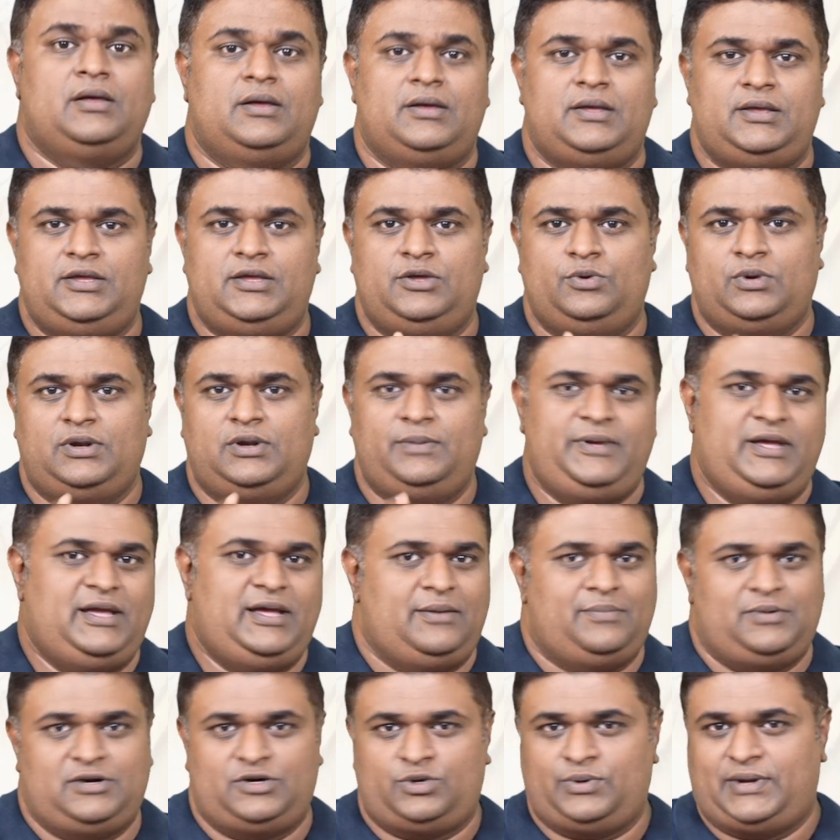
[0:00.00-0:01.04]
you will be
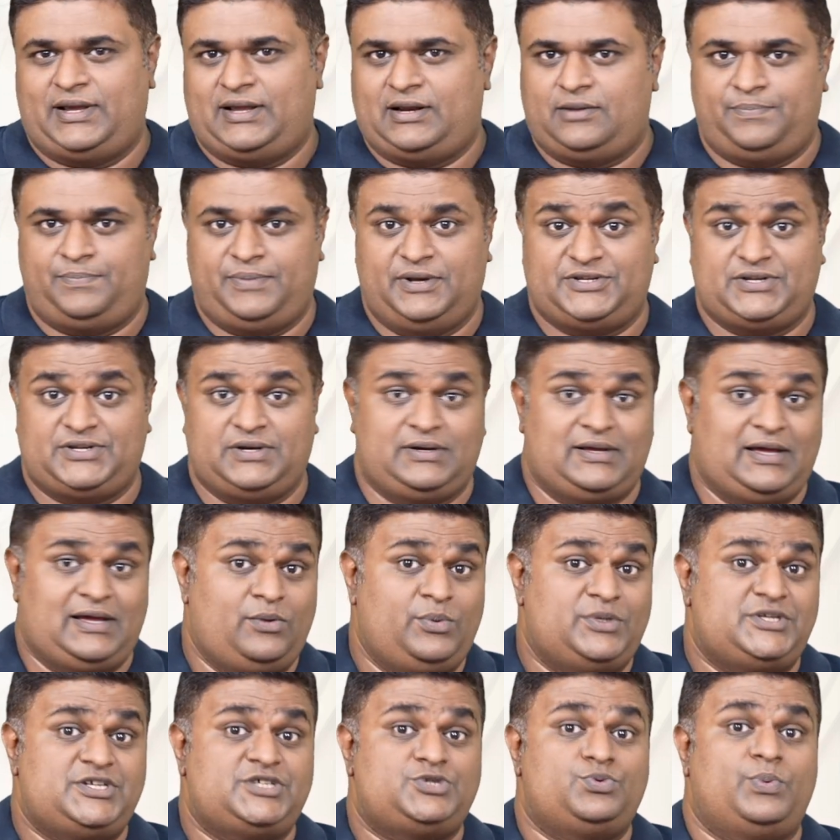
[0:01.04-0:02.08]
able to get a percentile
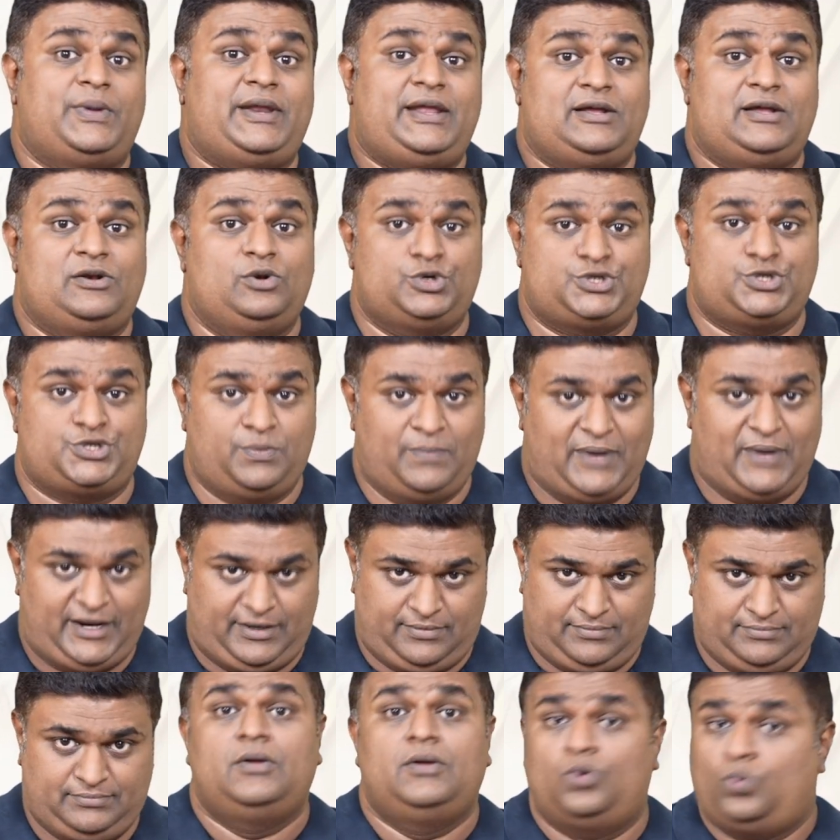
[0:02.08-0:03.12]
which is very close to mine.
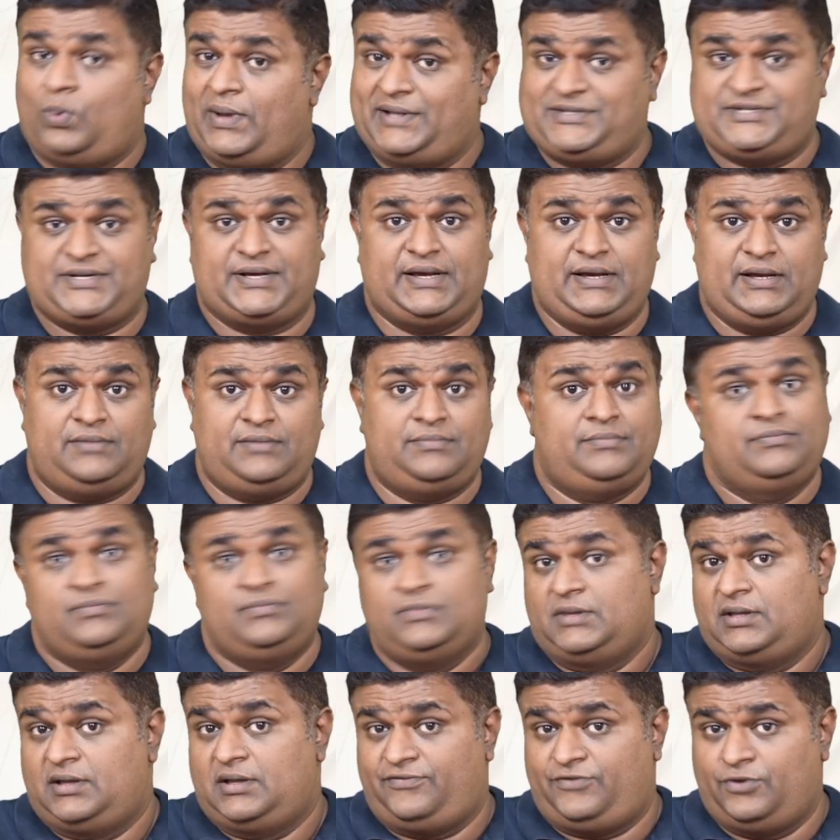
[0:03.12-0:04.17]
Once again,
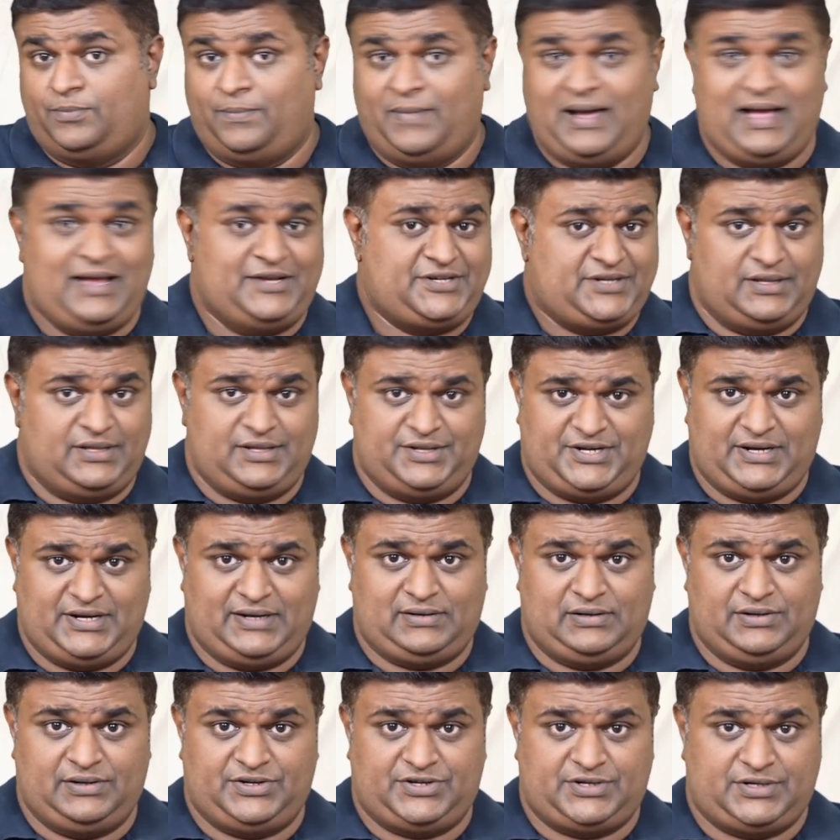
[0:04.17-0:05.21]
if you master the
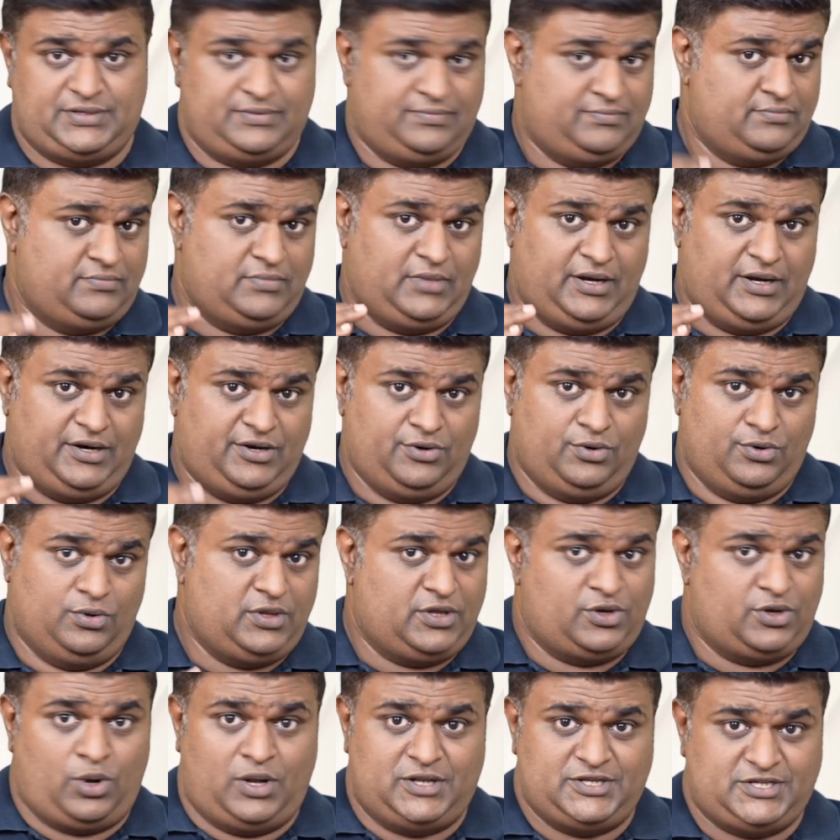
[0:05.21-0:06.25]
checklist and you know
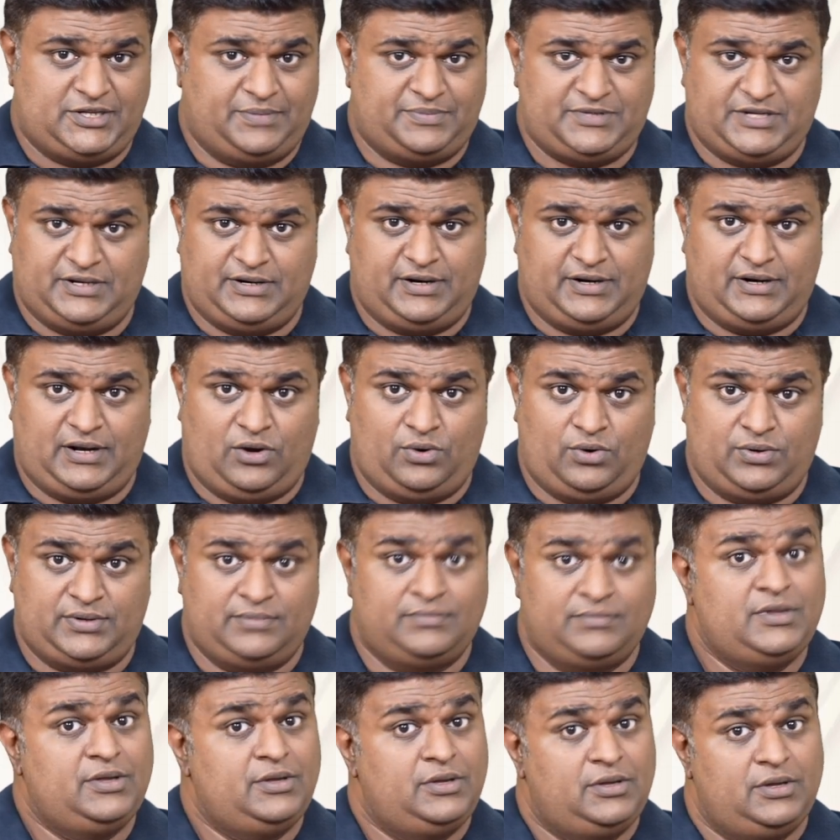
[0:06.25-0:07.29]
the concepts in and out,
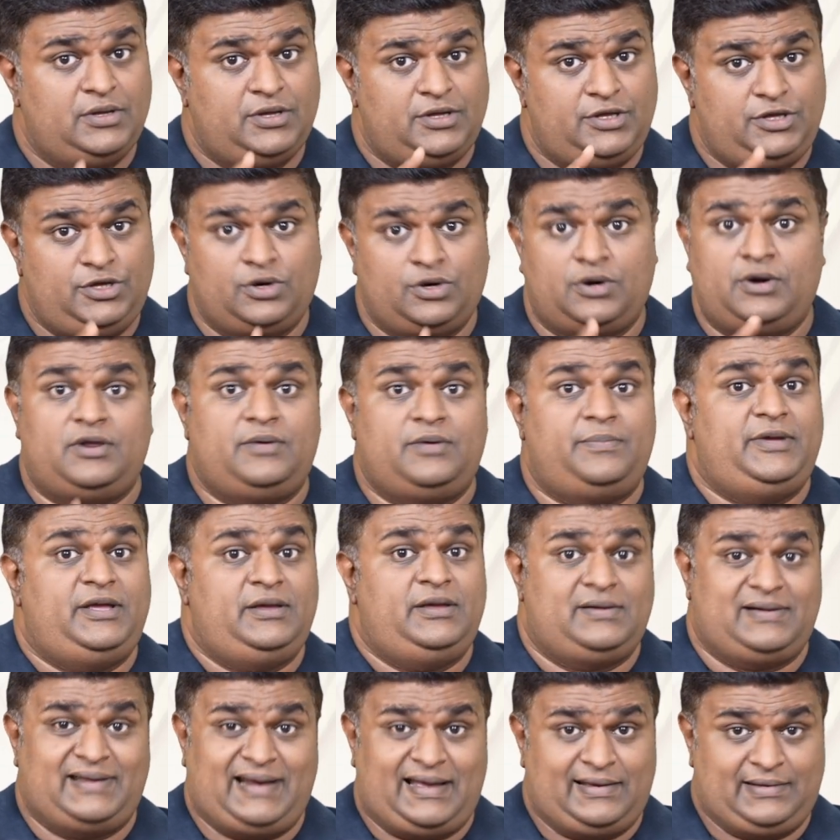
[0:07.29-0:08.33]
you're going to
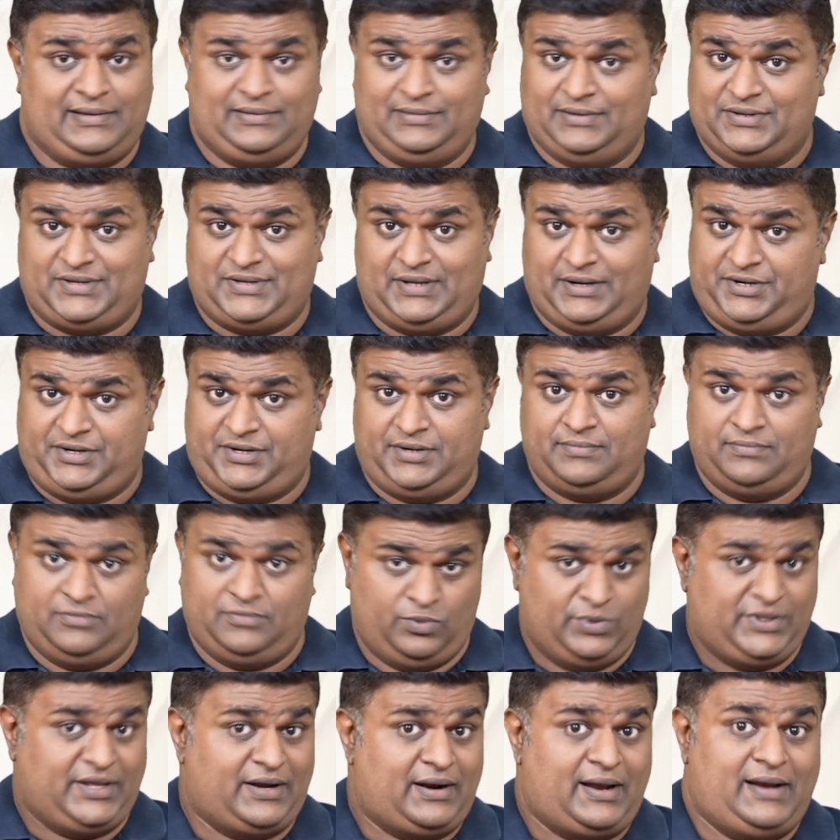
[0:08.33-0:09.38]
be cracking the section
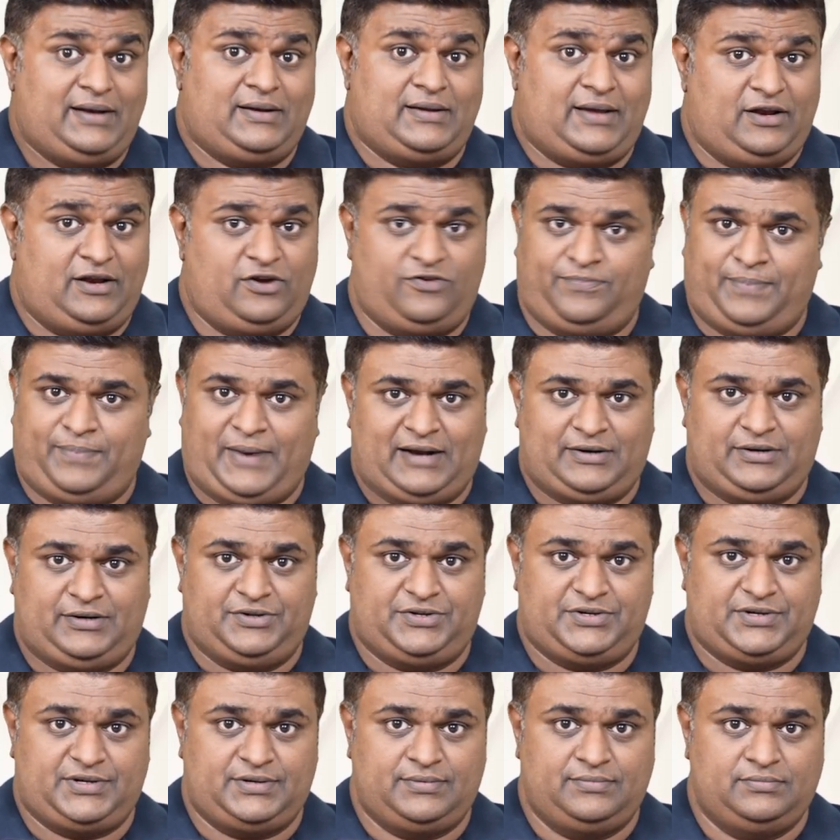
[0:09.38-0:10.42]
with the right kind of
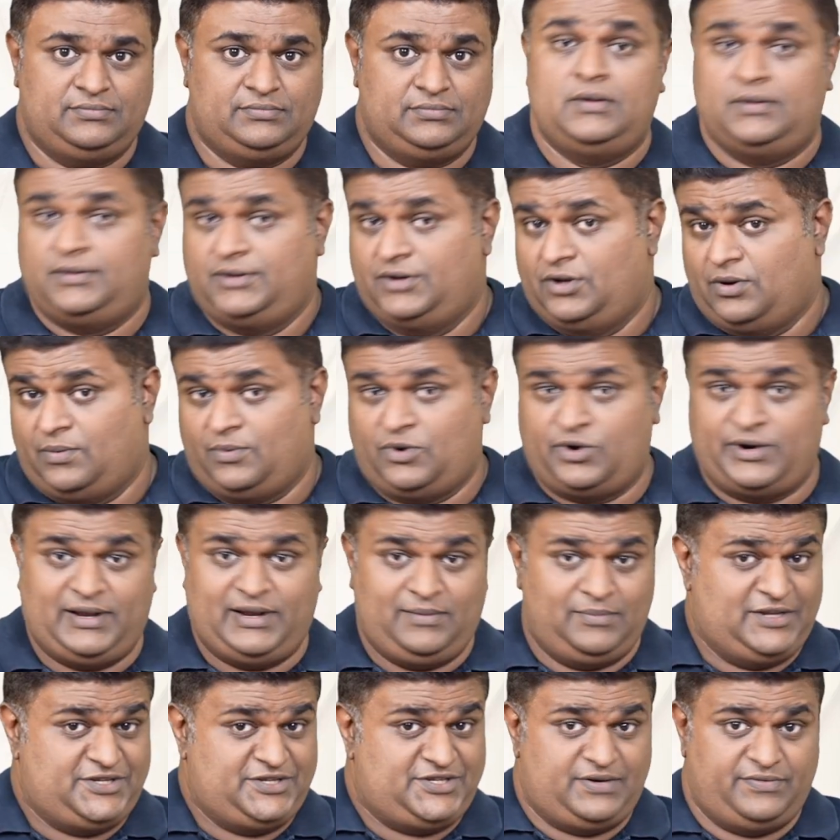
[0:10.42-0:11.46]
practice. No more
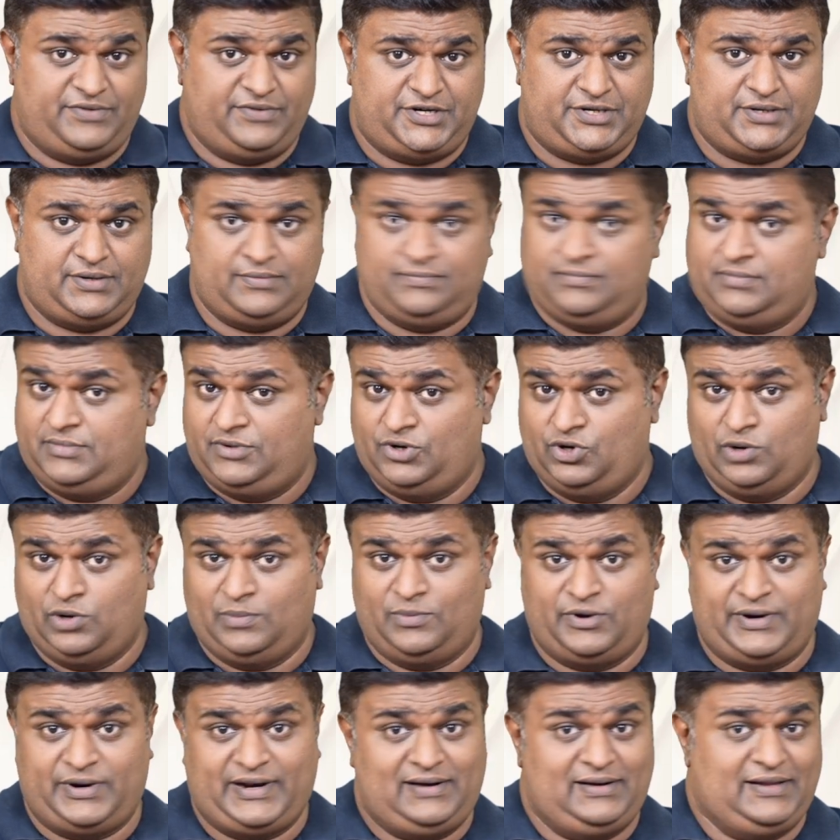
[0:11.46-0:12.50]
aimless revision, no
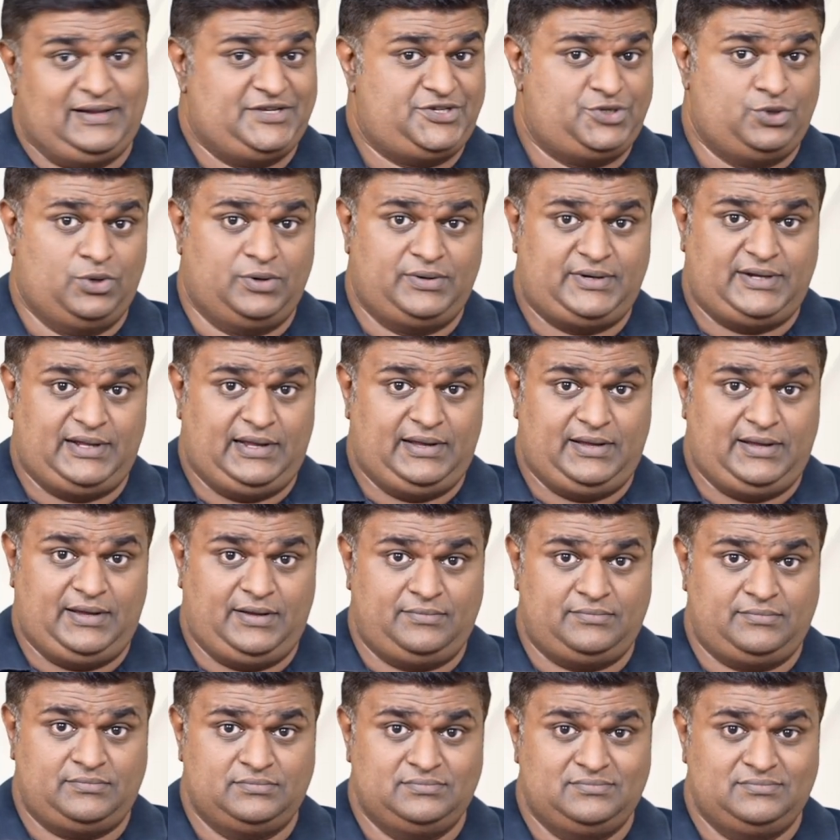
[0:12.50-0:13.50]
more endless note taking,